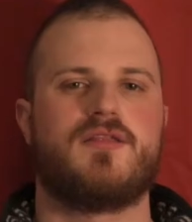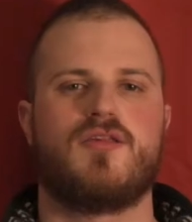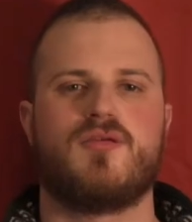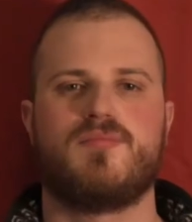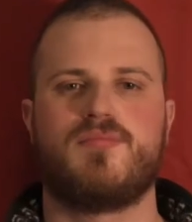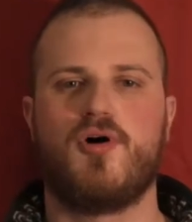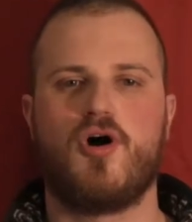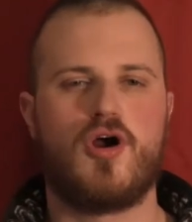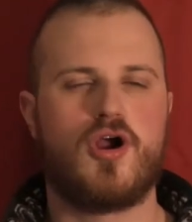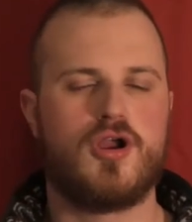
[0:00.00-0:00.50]
a
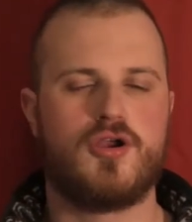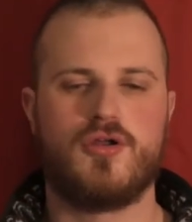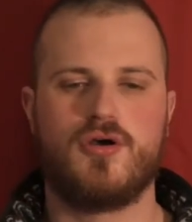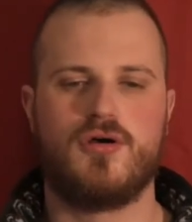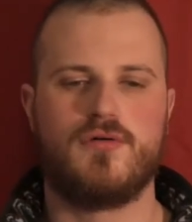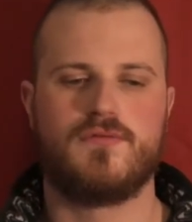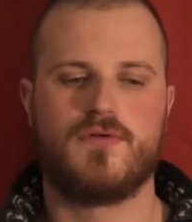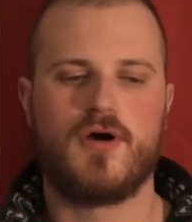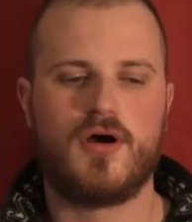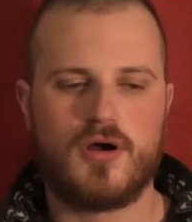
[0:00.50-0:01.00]
part
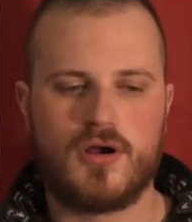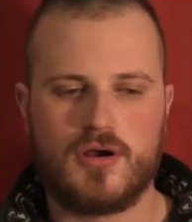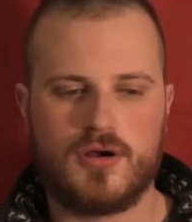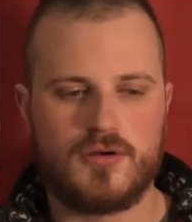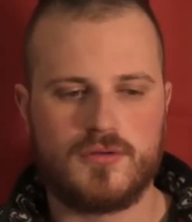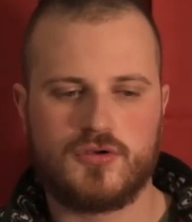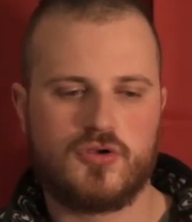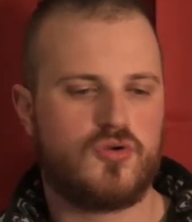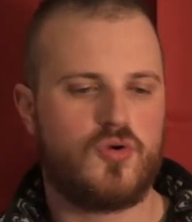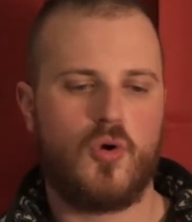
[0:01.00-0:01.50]
of
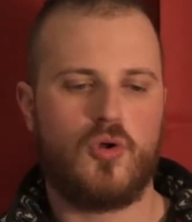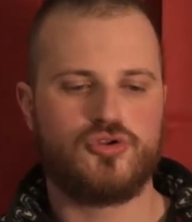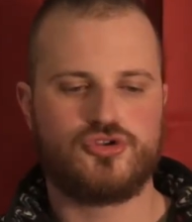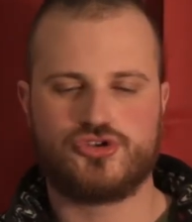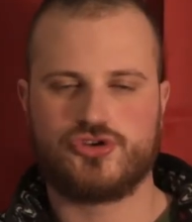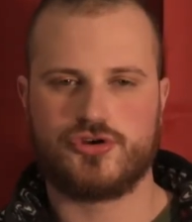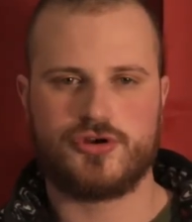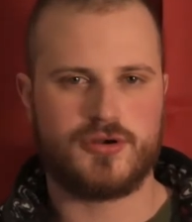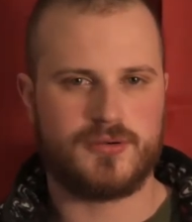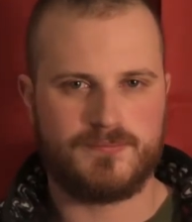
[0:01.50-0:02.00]
our
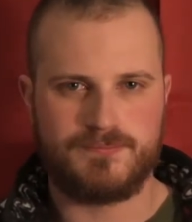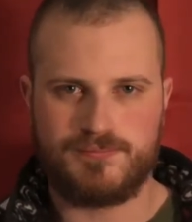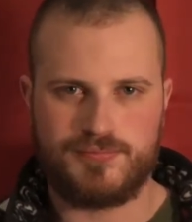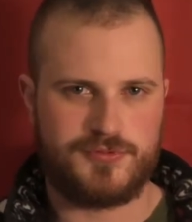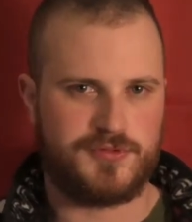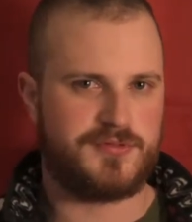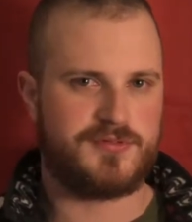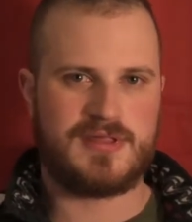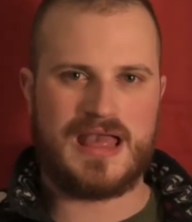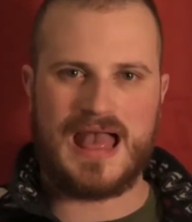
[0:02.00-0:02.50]
culture,
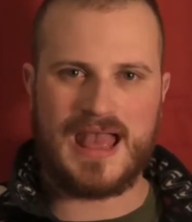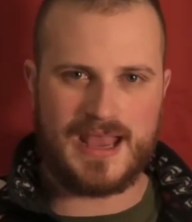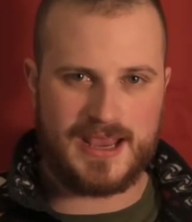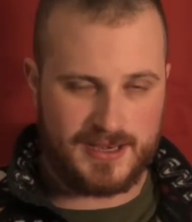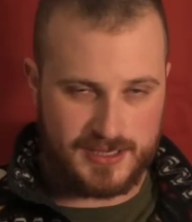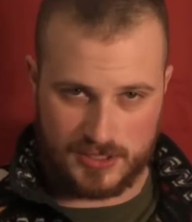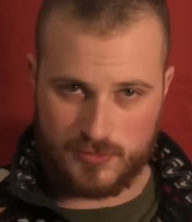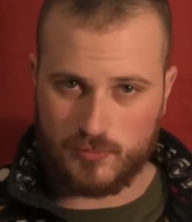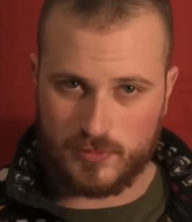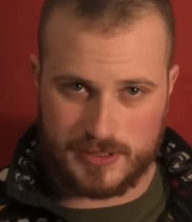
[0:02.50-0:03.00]

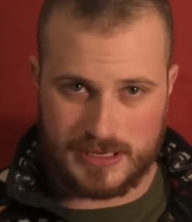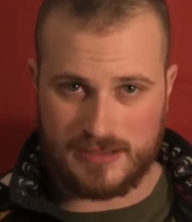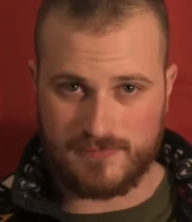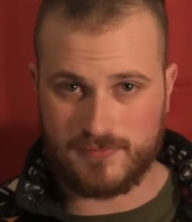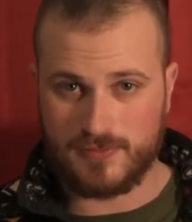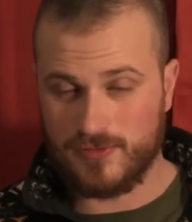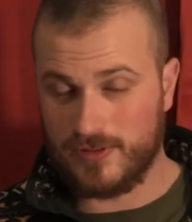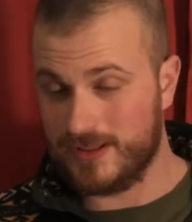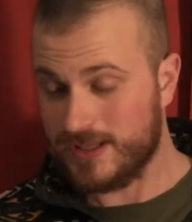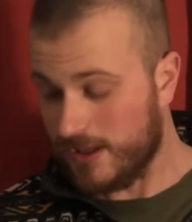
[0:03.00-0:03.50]
society,
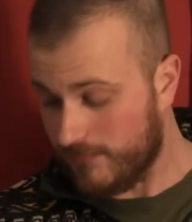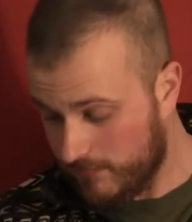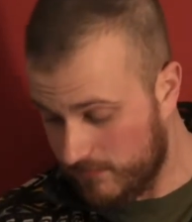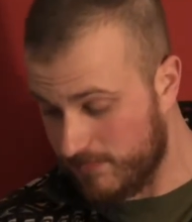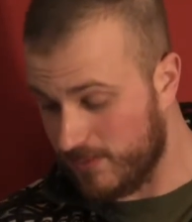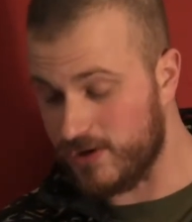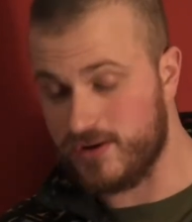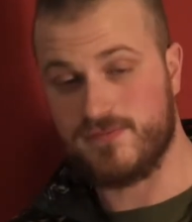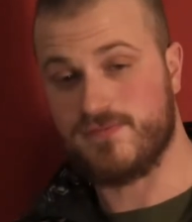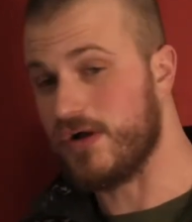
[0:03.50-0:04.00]
whatever. Like,
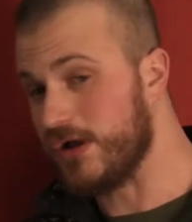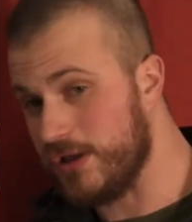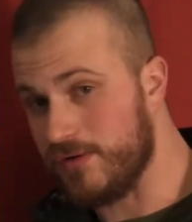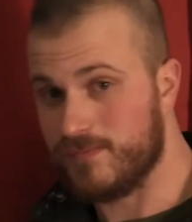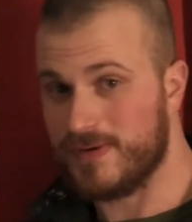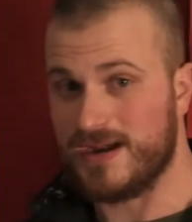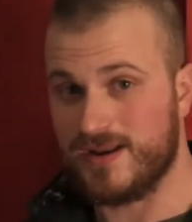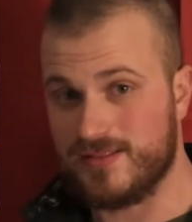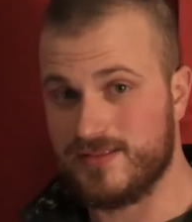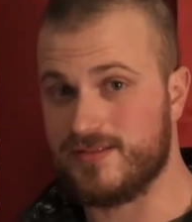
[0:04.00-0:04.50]
everybody fucking
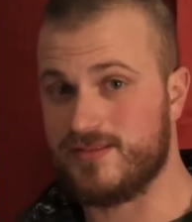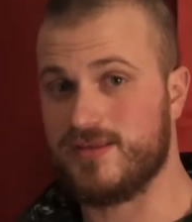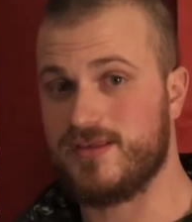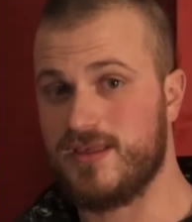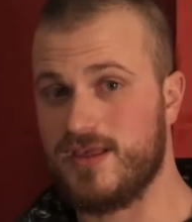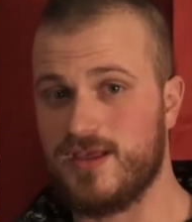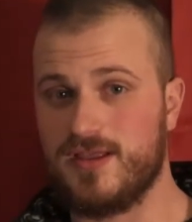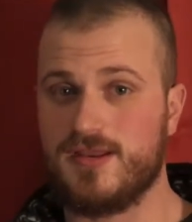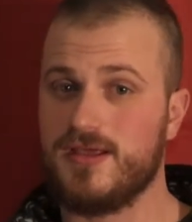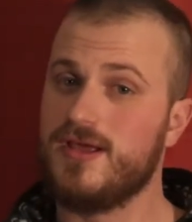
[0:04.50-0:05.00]
read it as a
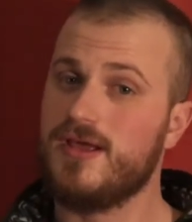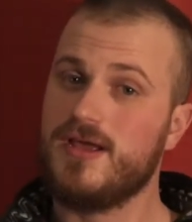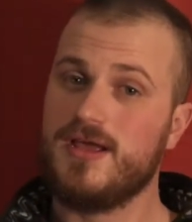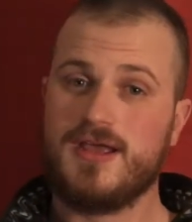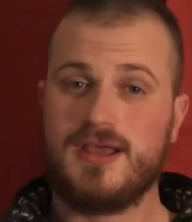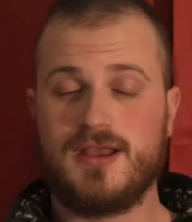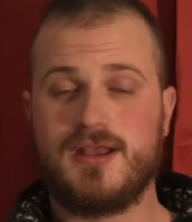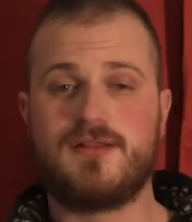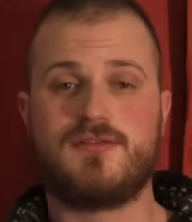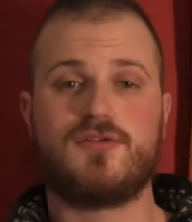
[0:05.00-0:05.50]
kid.
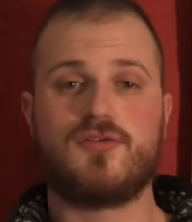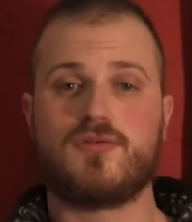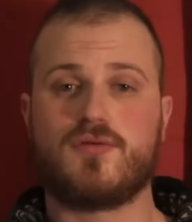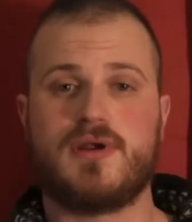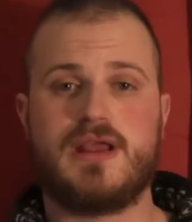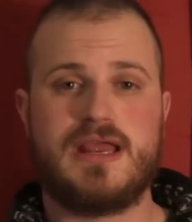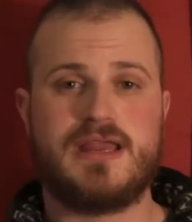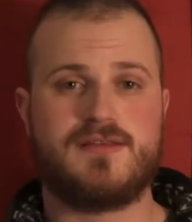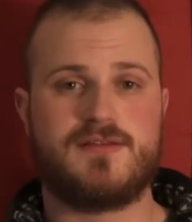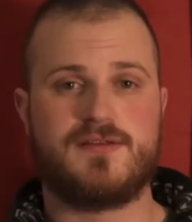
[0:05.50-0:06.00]
It's
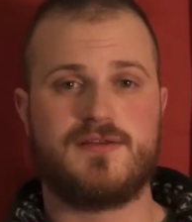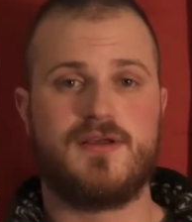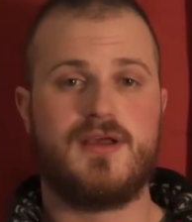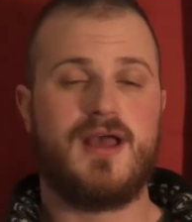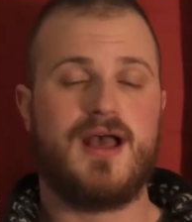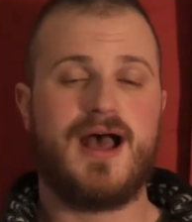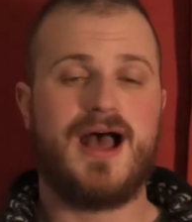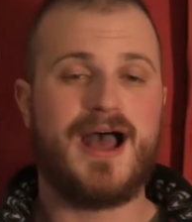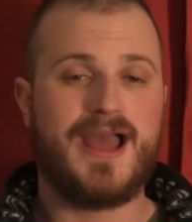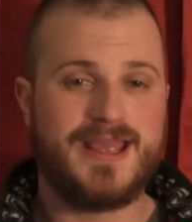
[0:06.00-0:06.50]
great.
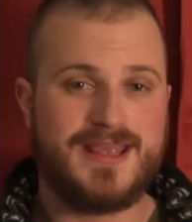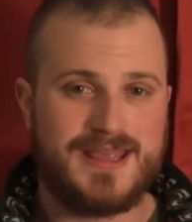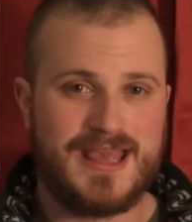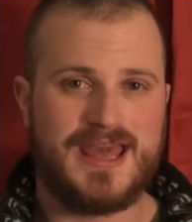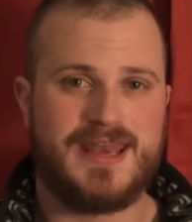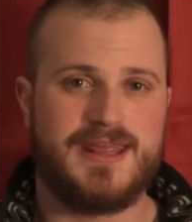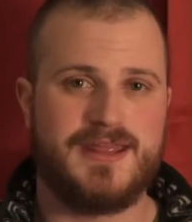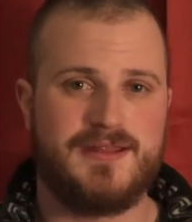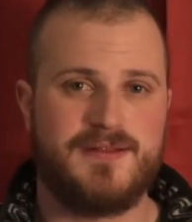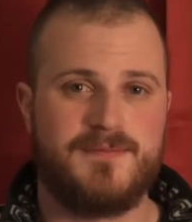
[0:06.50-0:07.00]
I
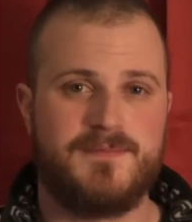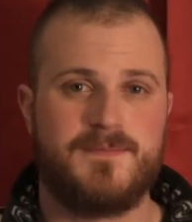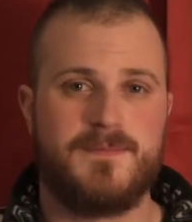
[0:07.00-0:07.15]
get it.